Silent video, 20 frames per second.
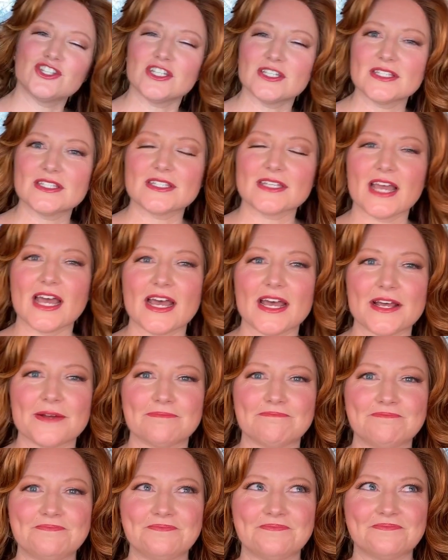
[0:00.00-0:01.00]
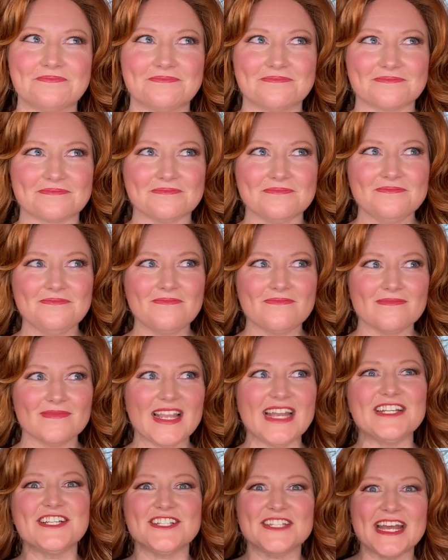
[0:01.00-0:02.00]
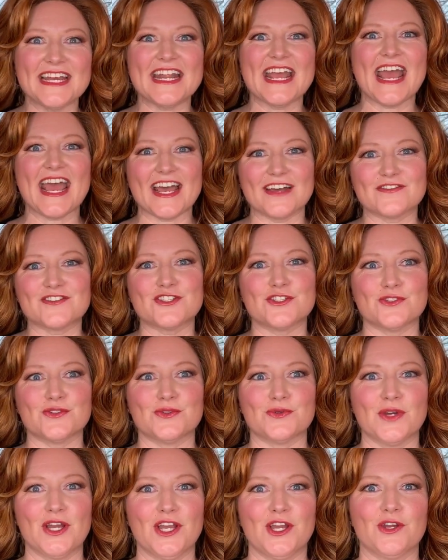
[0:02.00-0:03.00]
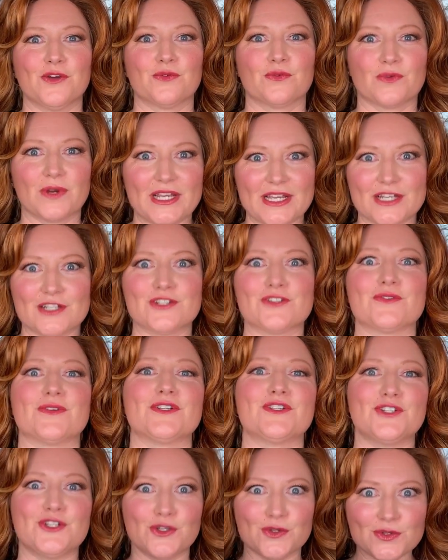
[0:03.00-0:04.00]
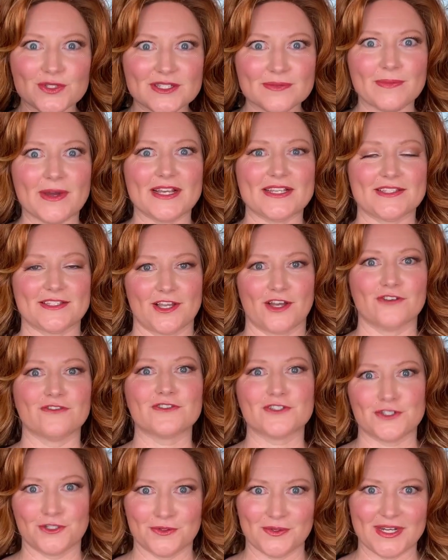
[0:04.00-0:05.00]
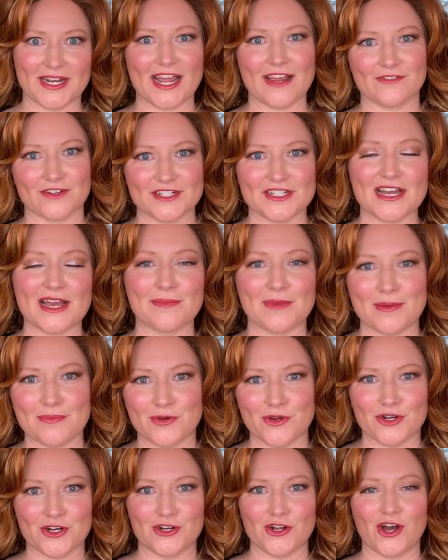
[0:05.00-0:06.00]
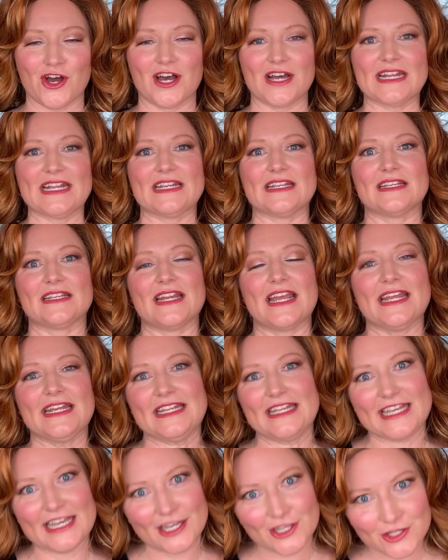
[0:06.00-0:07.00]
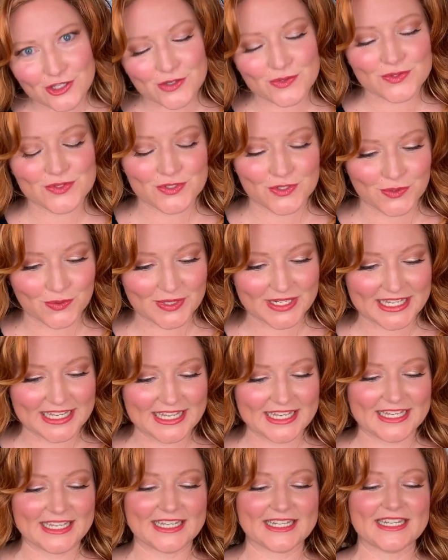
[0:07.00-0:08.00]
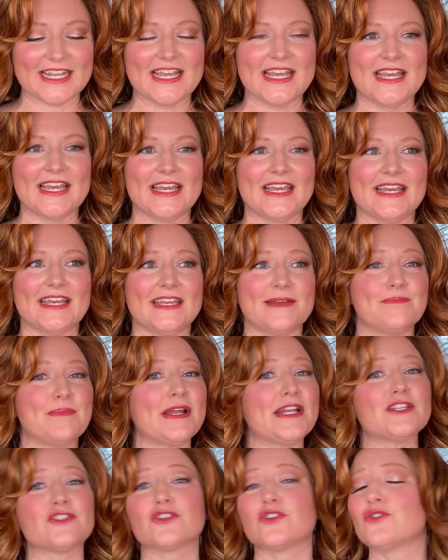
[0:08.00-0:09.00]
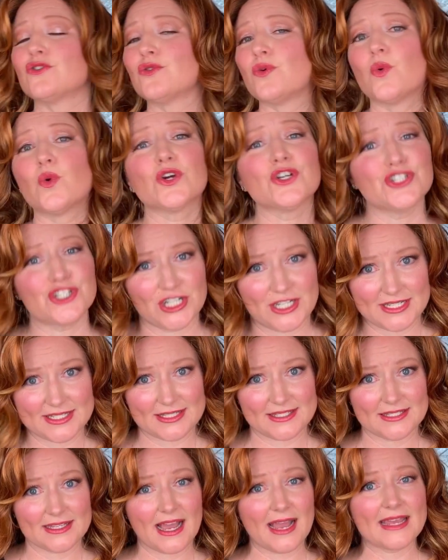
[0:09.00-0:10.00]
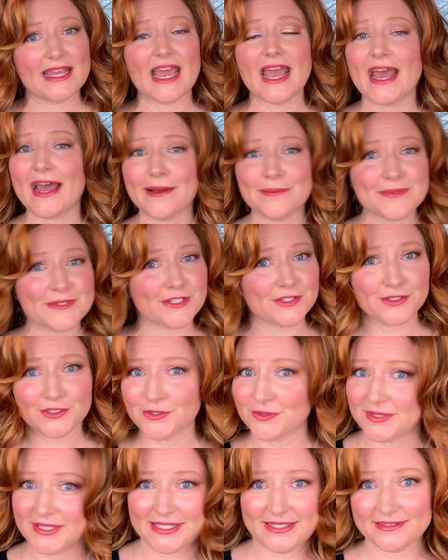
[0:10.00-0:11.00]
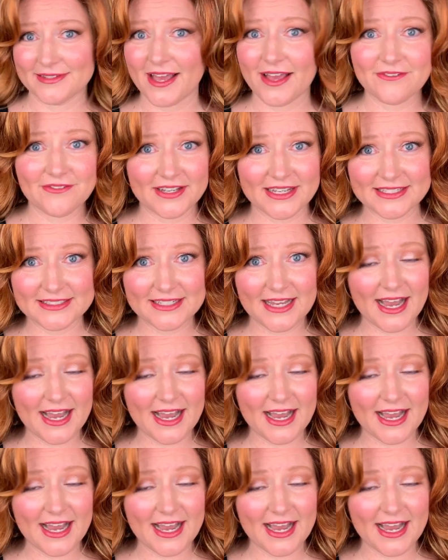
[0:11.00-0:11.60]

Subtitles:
just, I just kind of have to reintroduce myself to it every time I put it on and get used to it again. But it's gorgeous. I absolutely love it.